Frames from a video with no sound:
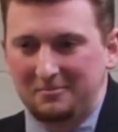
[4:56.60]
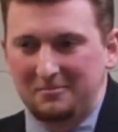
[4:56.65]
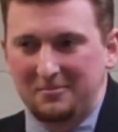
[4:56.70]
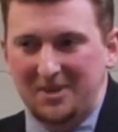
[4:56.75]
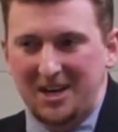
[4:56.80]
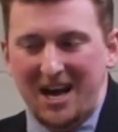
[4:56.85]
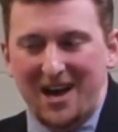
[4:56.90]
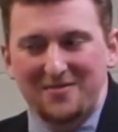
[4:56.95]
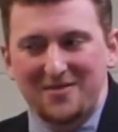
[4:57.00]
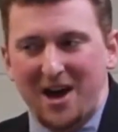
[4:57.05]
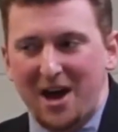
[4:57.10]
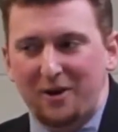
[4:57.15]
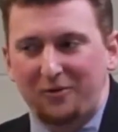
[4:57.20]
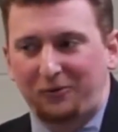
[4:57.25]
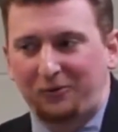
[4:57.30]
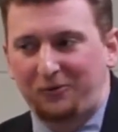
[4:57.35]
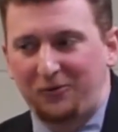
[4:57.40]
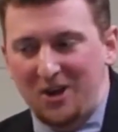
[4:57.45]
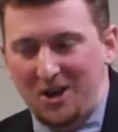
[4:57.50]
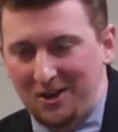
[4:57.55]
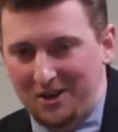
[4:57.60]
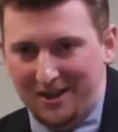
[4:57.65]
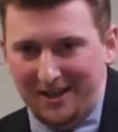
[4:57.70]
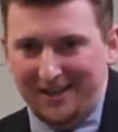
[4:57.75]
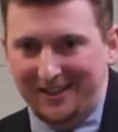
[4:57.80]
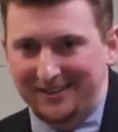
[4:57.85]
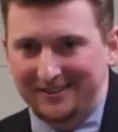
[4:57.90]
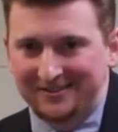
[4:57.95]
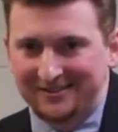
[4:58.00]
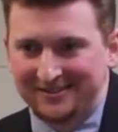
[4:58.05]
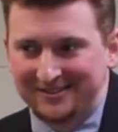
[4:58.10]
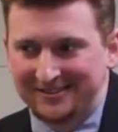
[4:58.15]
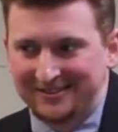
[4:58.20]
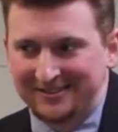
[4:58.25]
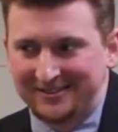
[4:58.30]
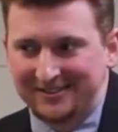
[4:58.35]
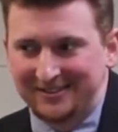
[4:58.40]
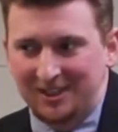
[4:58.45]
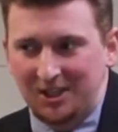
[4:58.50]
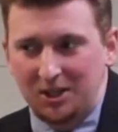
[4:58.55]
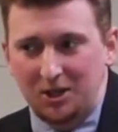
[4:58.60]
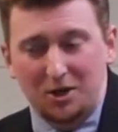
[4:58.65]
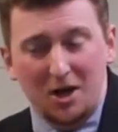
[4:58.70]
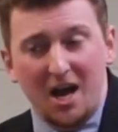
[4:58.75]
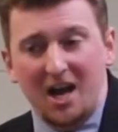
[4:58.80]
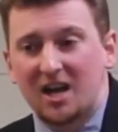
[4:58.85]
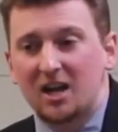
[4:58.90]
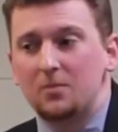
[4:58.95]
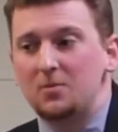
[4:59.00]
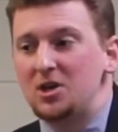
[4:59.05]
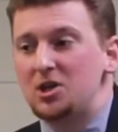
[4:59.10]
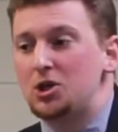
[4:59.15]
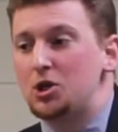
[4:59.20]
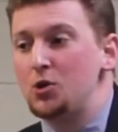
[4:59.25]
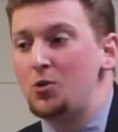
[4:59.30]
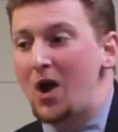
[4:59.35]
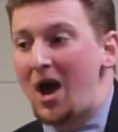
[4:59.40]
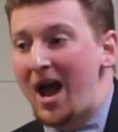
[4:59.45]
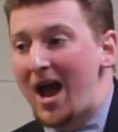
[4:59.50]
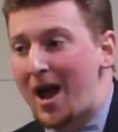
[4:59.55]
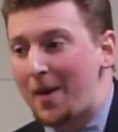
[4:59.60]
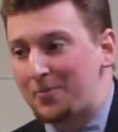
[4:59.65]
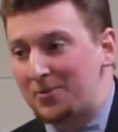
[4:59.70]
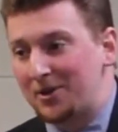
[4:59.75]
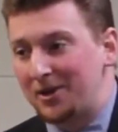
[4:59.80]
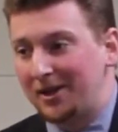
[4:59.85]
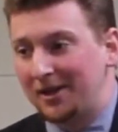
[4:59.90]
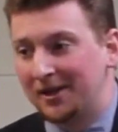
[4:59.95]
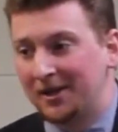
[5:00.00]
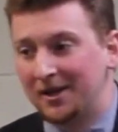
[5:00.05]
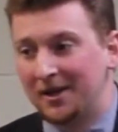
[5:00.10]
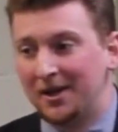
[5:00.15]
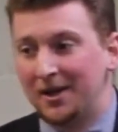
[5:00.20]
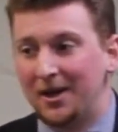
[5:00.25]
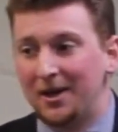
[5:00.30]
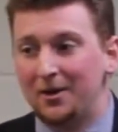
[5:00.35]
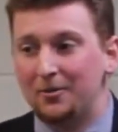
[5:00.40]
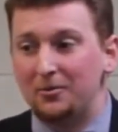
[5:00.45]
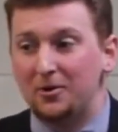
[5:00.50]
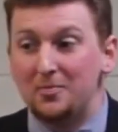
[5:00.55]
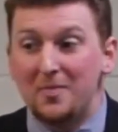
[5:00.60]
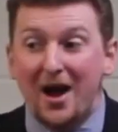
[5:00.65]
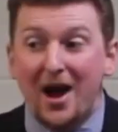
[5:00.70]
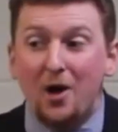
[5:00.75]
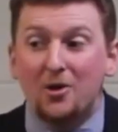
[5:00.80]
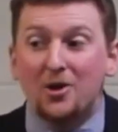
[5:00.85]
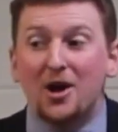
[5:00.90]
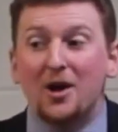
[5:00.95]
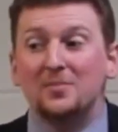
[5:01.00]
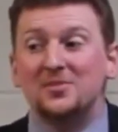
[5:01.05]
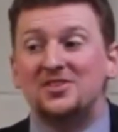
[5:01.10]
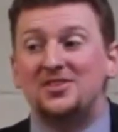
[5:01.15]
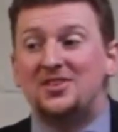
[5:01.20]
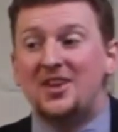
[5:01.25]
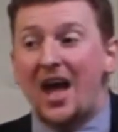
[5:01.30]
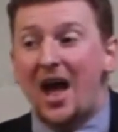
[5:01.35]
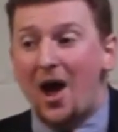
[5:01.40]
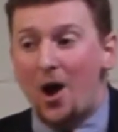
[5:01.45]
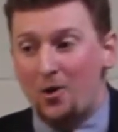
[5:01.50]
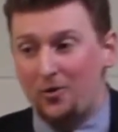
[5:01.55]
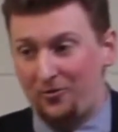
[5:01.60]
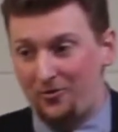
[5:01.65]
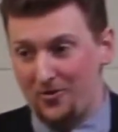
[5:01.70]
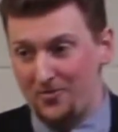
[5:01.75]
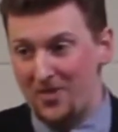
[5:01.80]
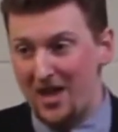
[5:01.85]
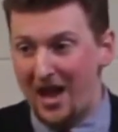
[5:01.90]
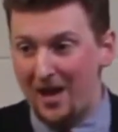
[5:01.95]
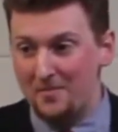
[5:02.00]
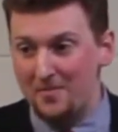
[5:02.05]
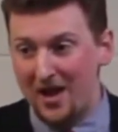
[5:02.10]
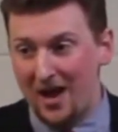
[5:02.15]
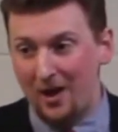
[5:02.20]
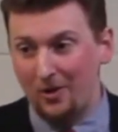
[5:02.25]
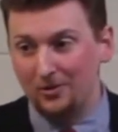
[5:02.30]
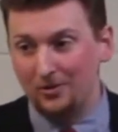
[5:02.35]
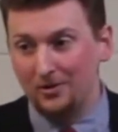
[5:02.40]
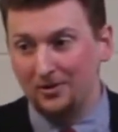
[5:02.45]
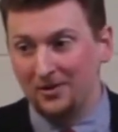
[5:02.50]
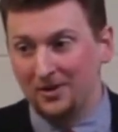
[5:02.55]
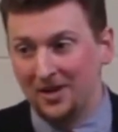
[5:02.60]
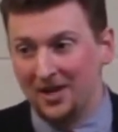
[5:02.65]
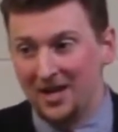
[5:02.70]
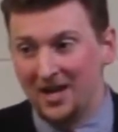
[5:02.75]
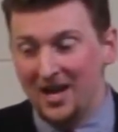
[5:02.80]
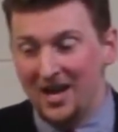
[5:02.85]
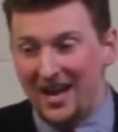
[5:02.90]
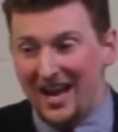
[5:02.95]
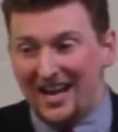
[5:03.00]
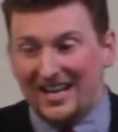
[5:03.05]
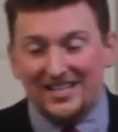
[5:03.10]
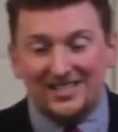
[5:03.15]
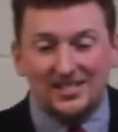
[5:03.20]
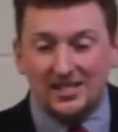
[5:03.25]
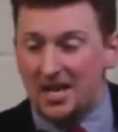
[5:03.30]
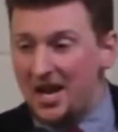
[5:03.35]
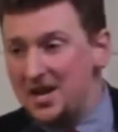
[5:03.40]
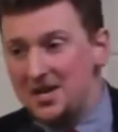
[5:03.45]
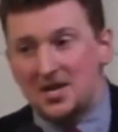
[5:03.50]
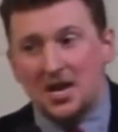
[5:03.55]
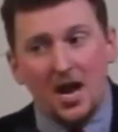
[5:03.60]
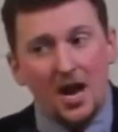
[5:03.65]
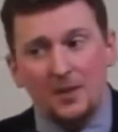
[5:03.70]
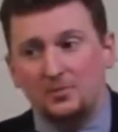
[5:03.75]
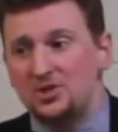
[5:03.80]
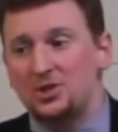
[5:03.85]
But I've got a feeling you're not going to be too happy when Mao comes down from that mountain and he's 10 times